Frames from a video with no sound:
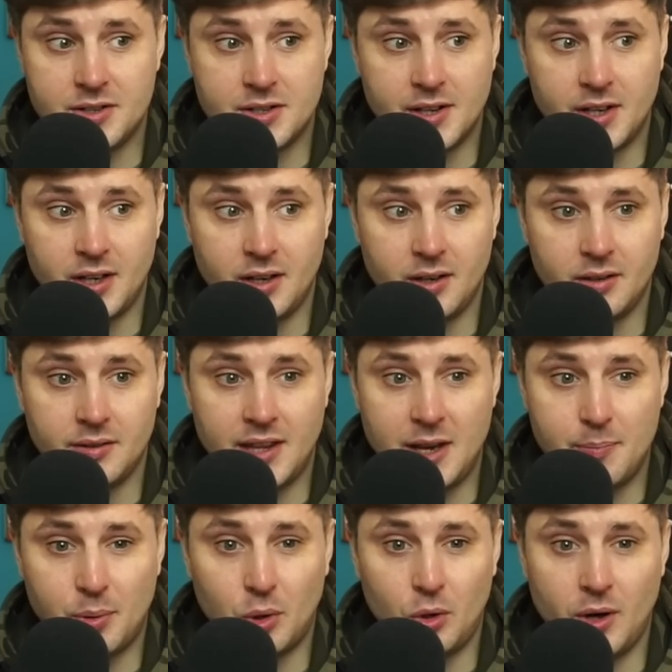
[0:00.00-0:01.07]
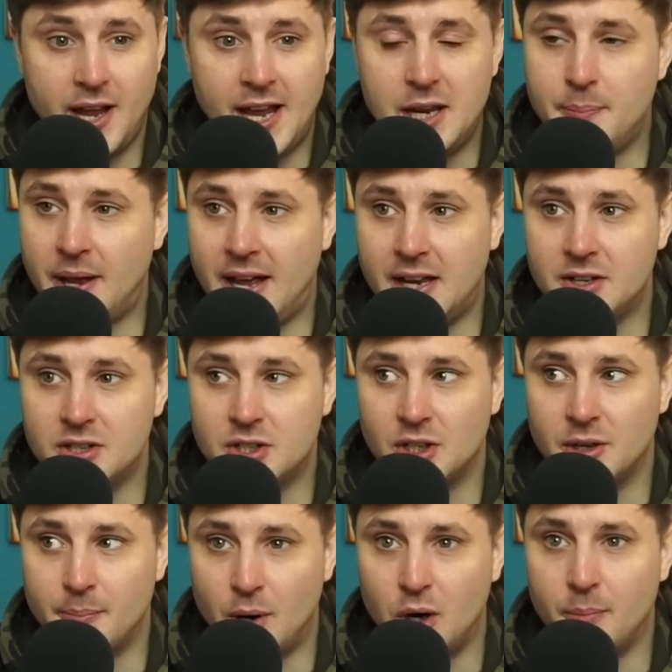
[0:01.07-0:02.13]
that they brought Apex to
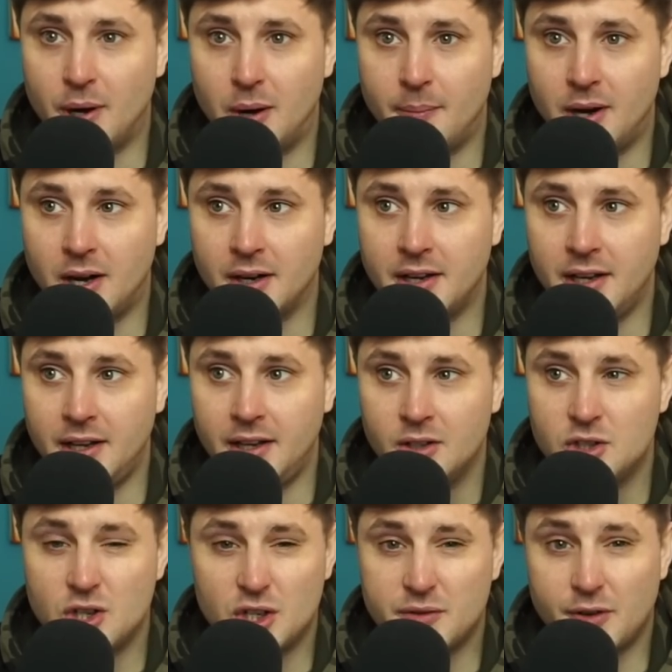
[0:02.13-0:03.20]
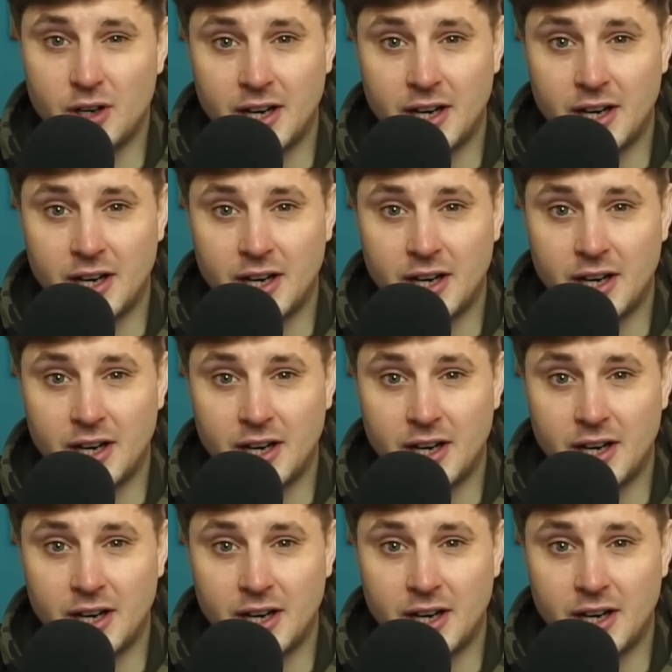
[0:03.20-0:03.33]
the mobile market just for a